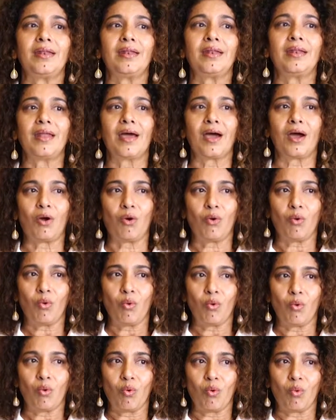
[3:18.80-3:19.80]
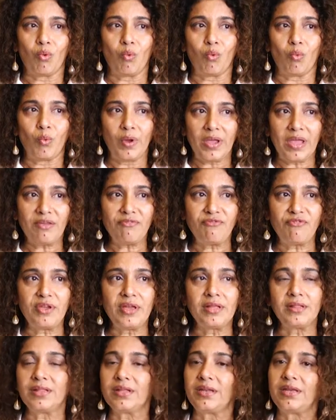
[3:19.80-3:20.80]
Now, we
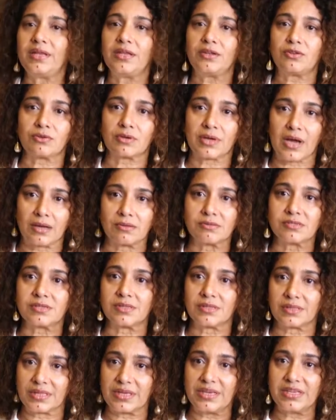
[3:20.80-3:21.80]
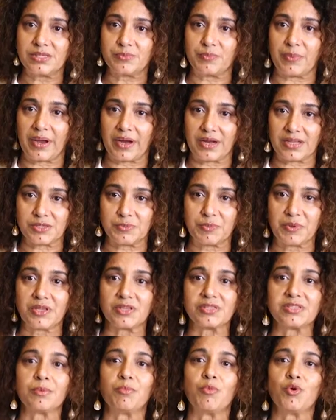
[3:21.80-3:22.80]
feel the need to counsel these parents
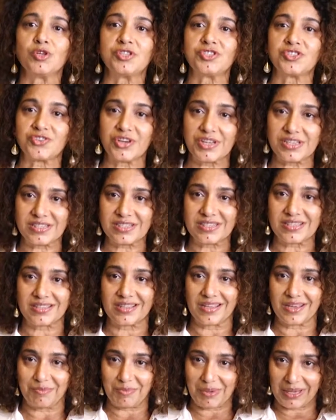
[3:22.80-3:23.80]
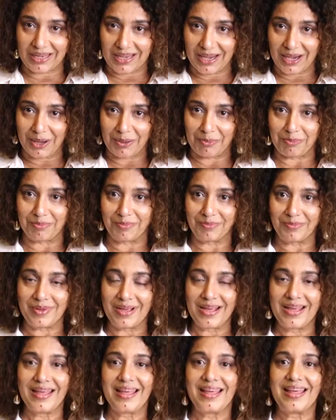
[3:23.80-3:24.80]
because the more stressed they become,
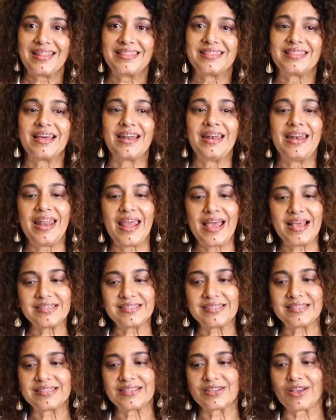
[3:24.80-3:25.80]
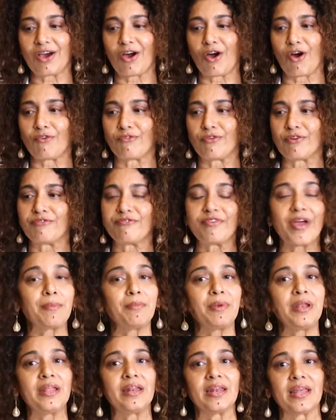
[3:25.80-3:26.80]
the less of a
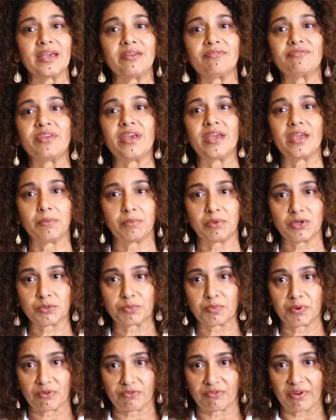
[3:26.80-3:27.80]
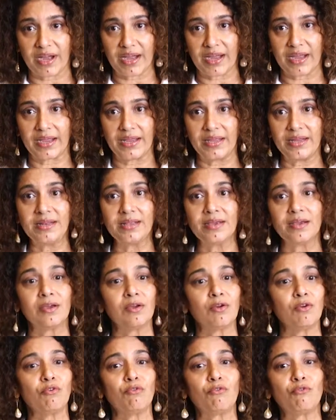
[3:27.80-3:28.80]
family life they're able to provide
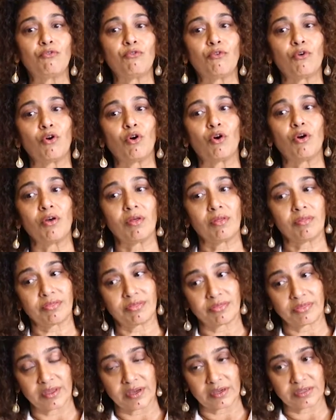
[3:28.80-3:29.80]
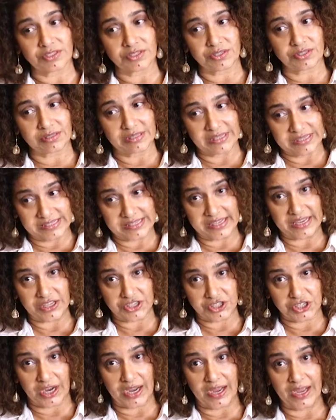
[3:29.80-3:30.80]
for the
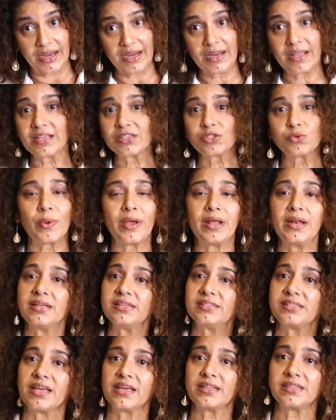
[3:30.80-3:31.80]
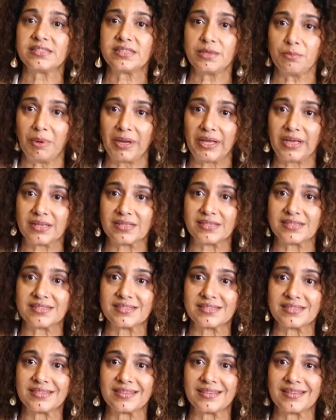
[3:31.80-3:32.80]
sick child as well as the other siblings.